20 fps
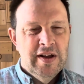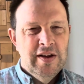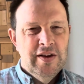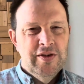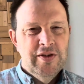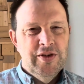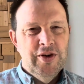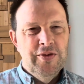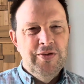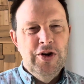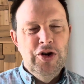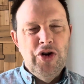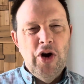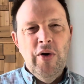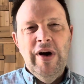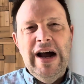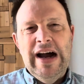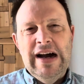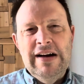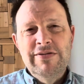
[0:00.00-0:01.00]
So if you
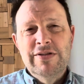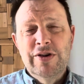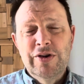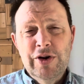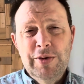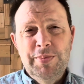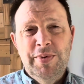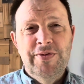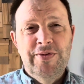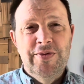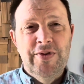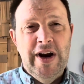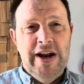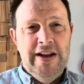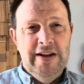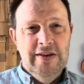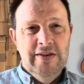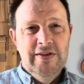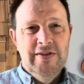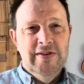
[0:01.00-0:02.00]
don't have a group of
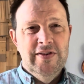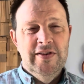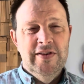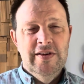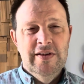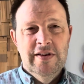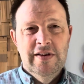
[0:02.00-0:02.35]
friends